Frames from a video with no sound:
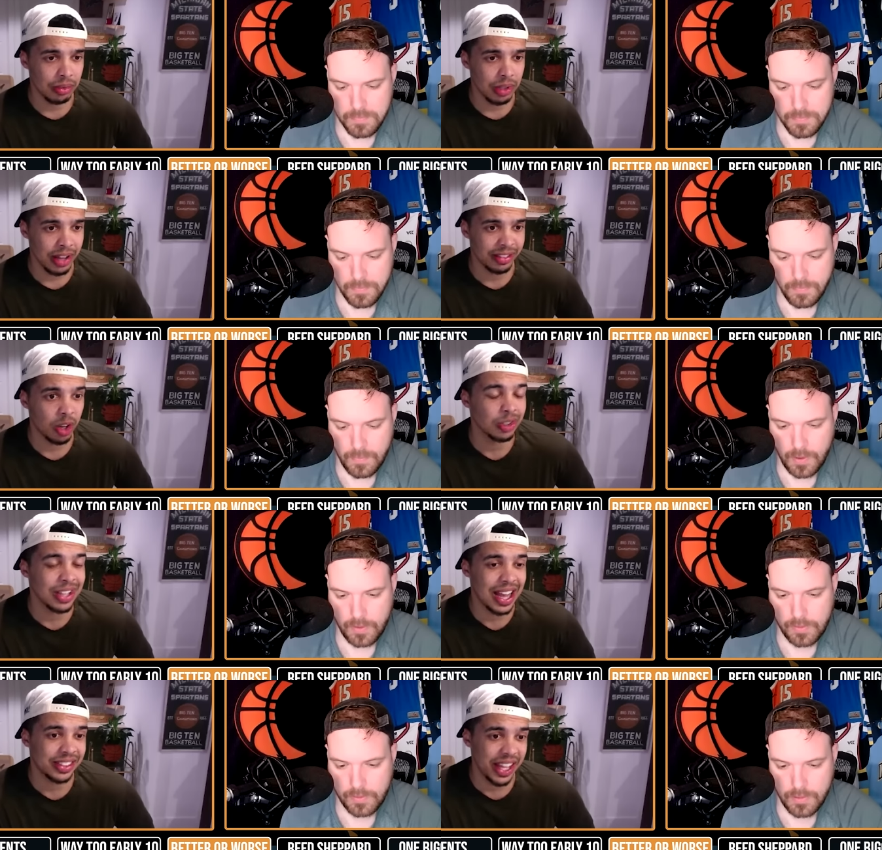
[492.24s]
Speaker 1: If those
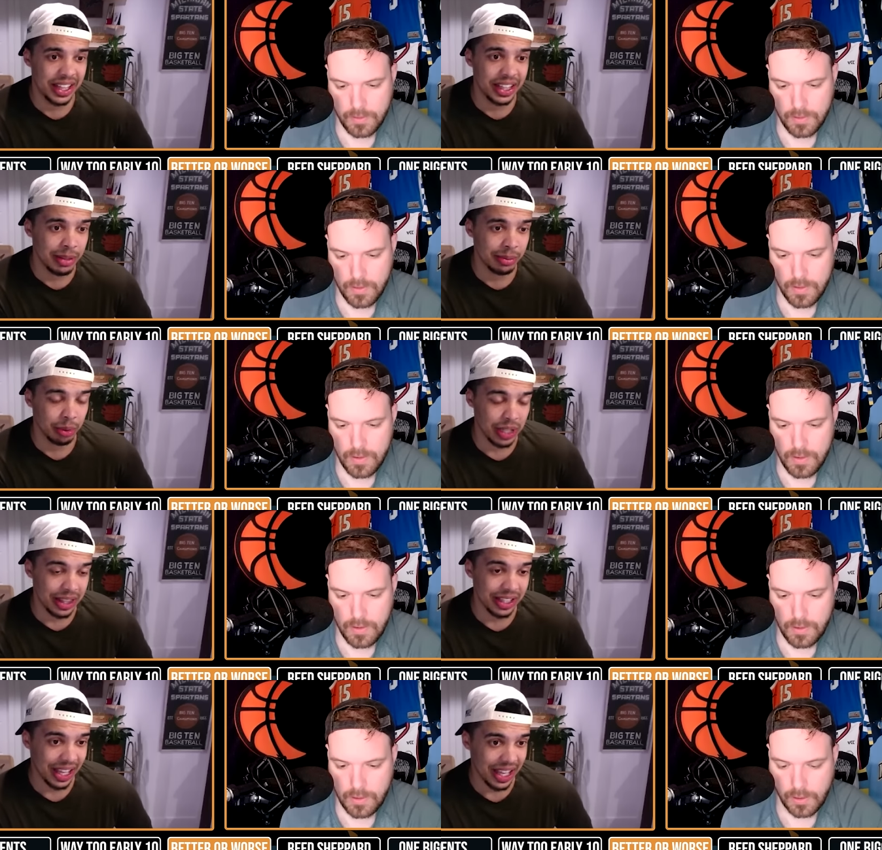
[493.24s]
guys take leaps, which I
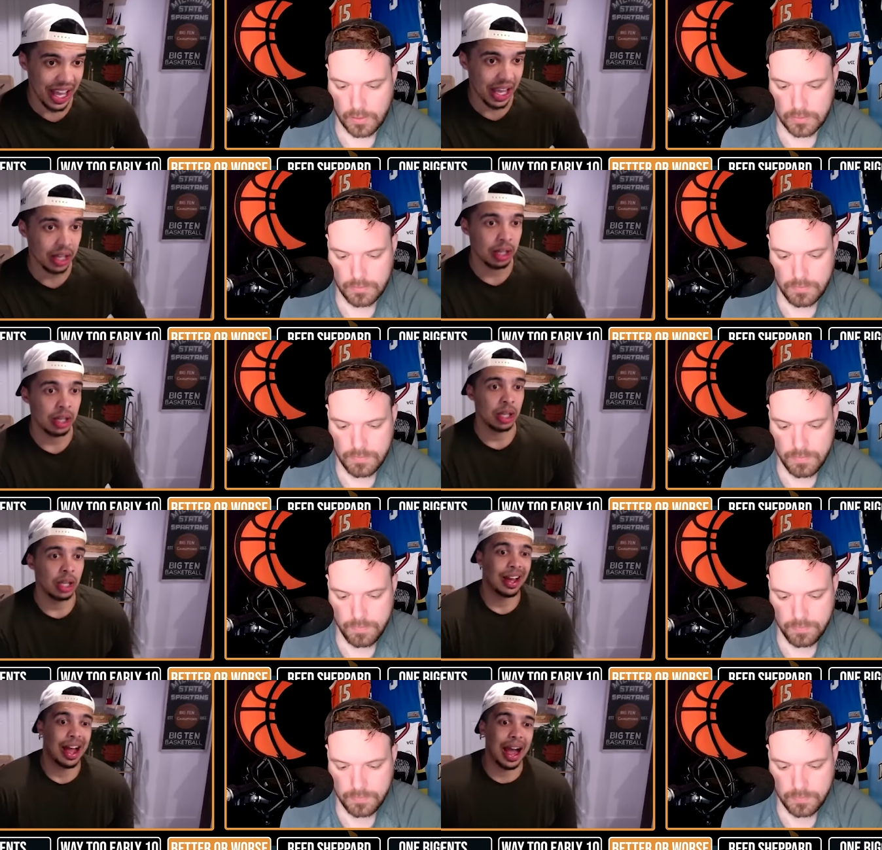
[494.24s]
think they can,
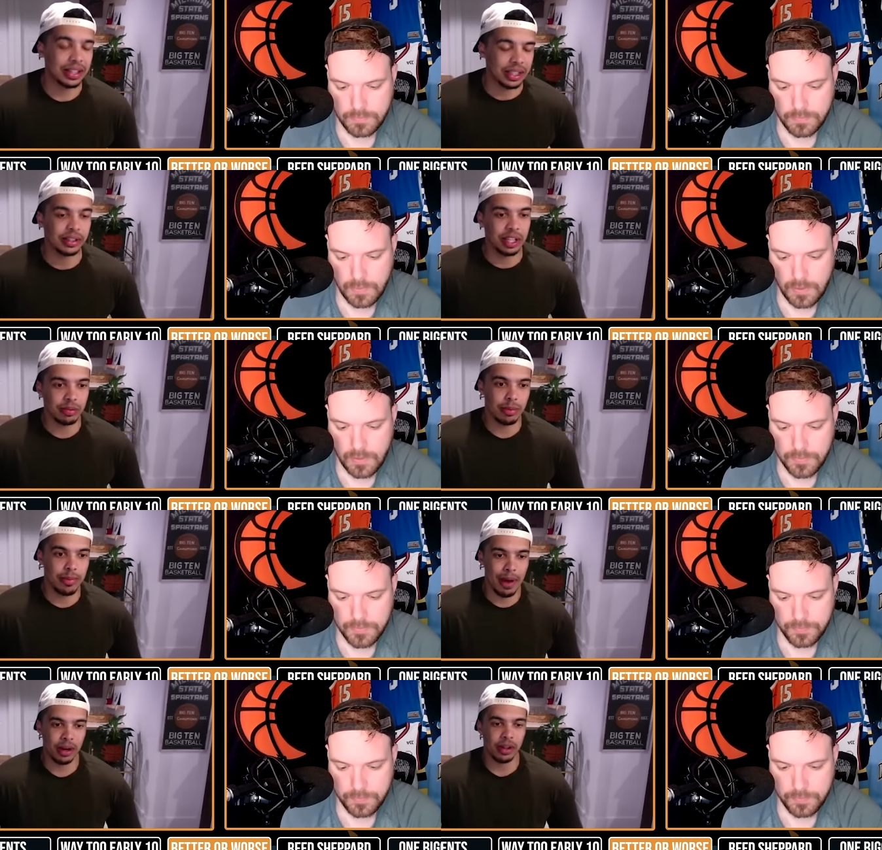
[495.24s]
I think this team would be
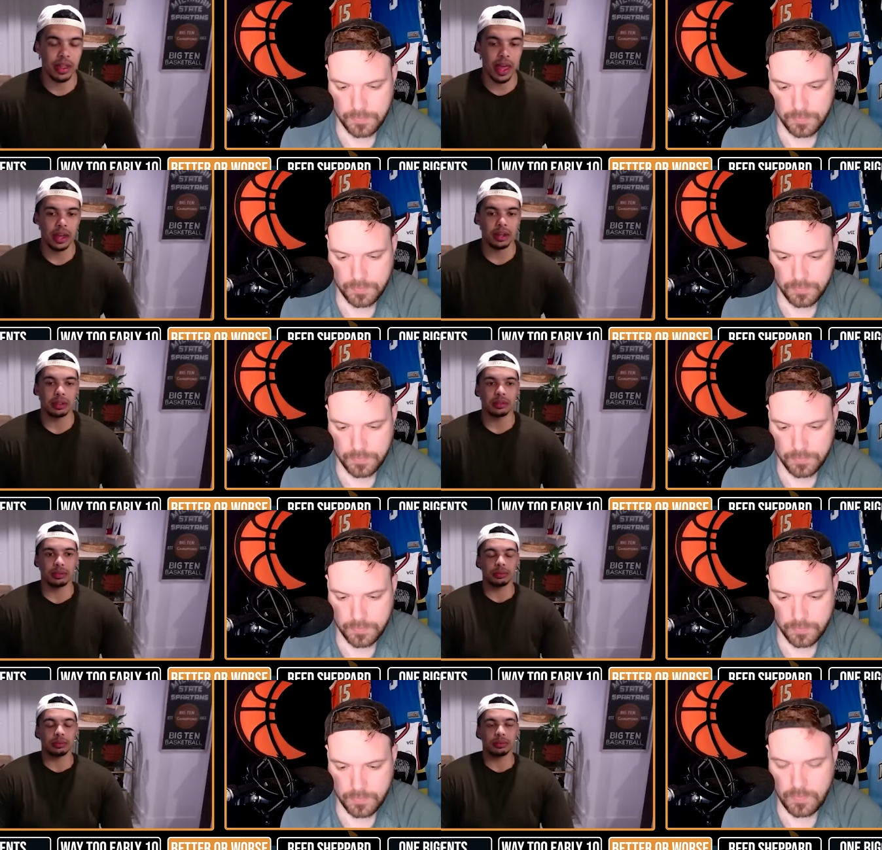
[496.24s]
better than that.
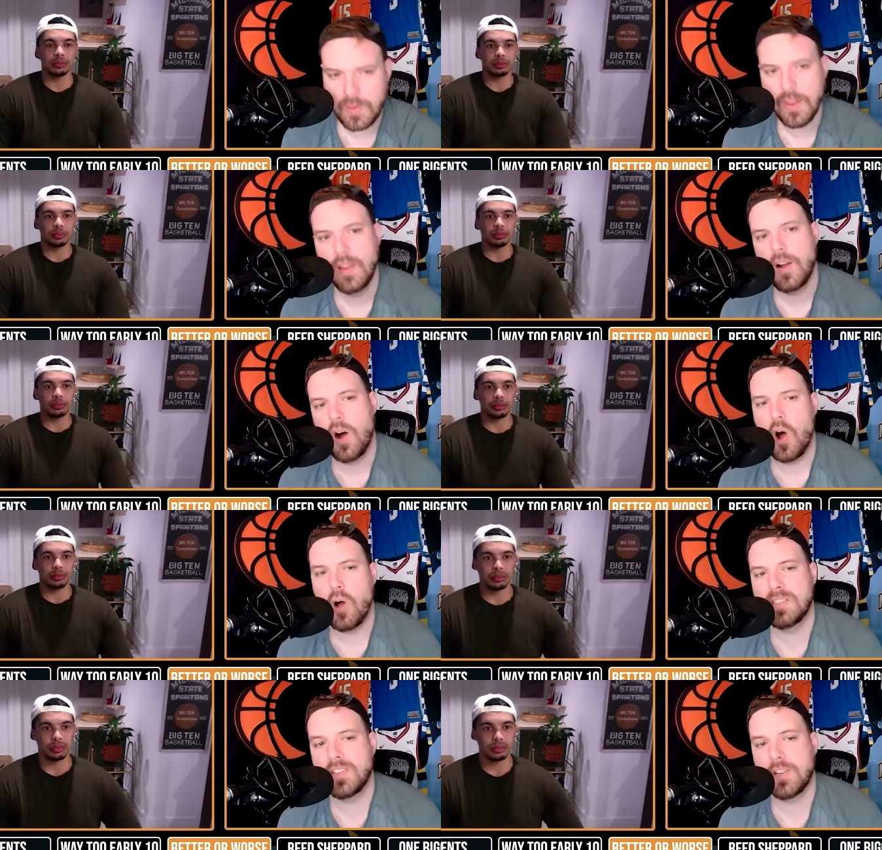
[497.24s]

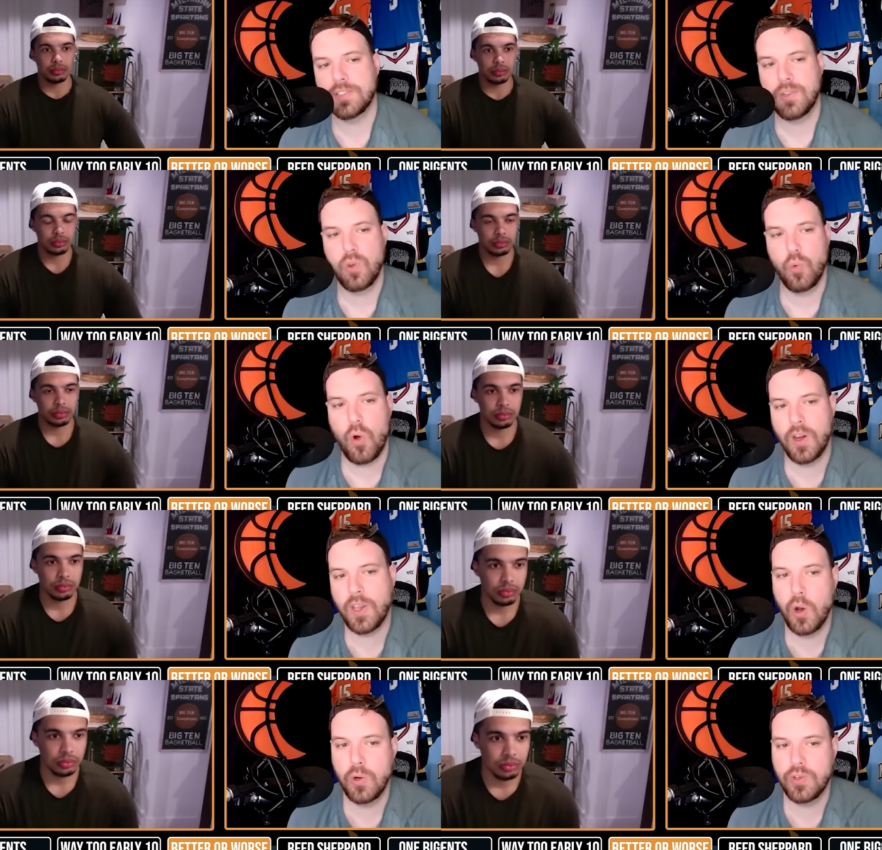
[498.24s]
Speaker 2: Altman's also the one
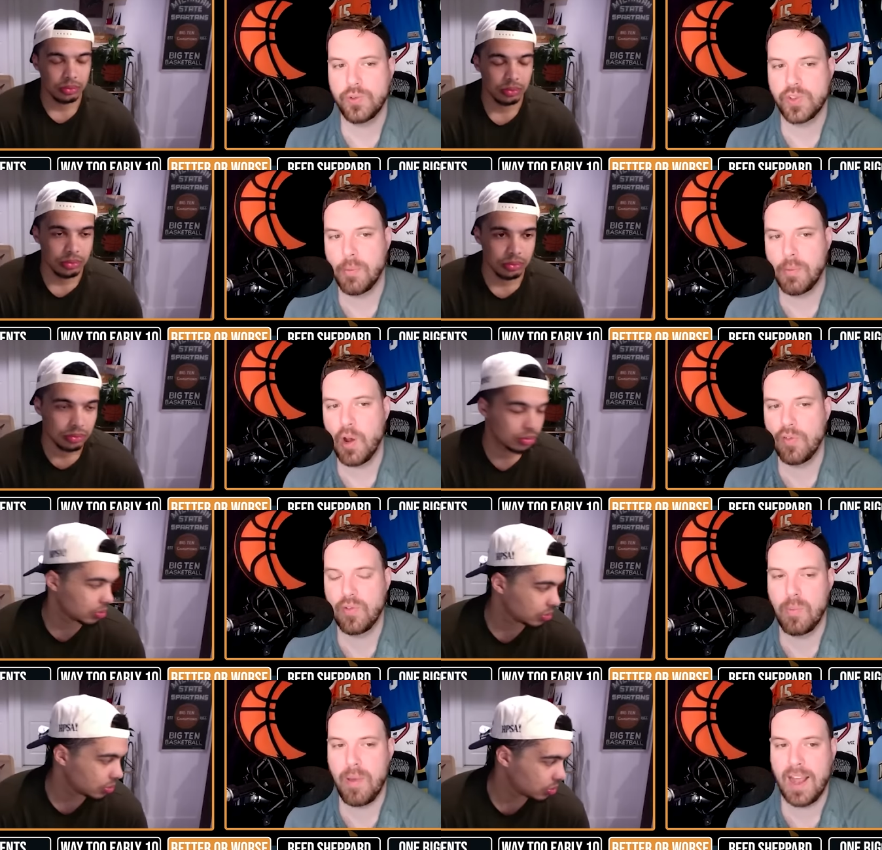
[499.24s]
coach who's coming over
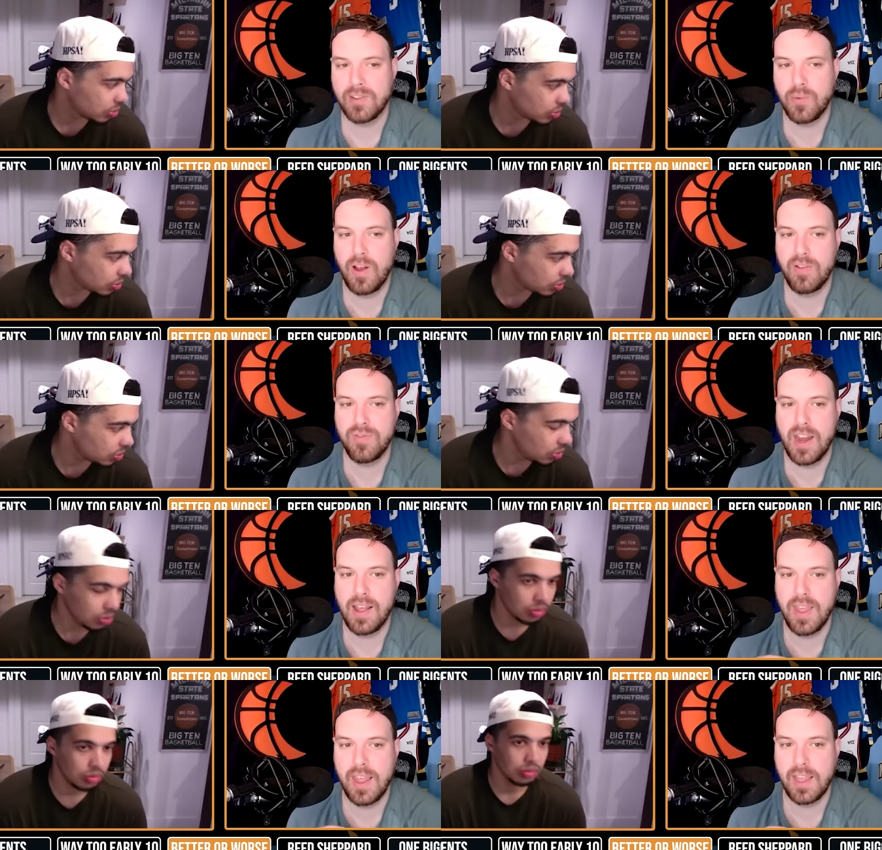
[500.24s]
from the Pac-12 that I
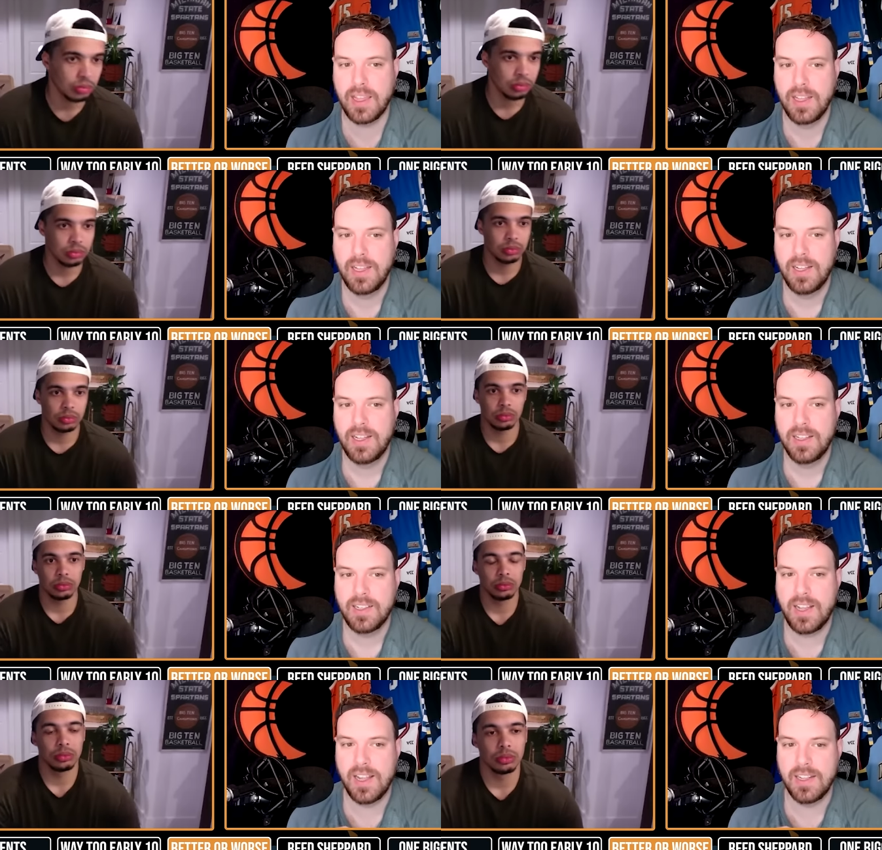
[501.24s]
think
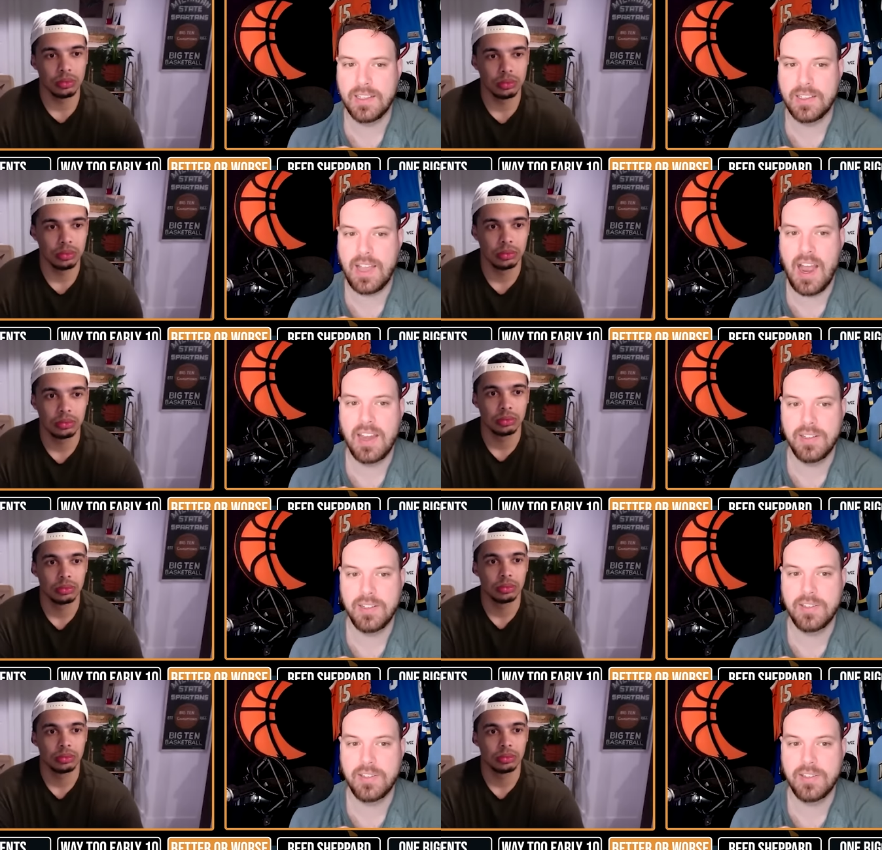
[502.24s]
can kind of